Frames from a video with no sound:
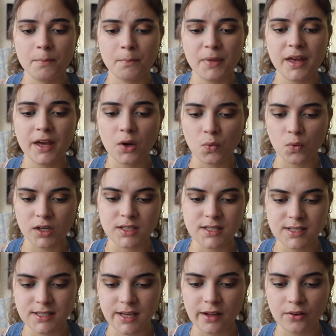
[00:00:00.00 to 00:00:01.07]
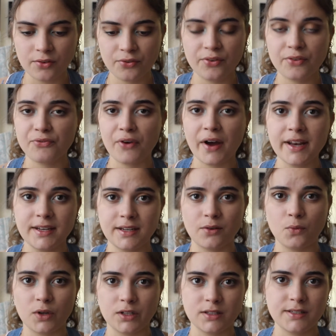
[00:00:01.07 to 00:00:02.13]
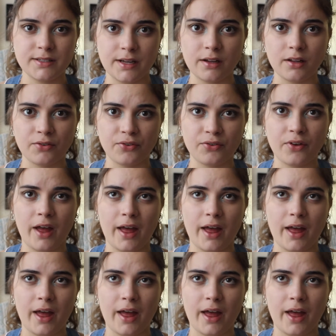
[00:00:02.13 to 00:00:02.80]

being oneself, finding oneself,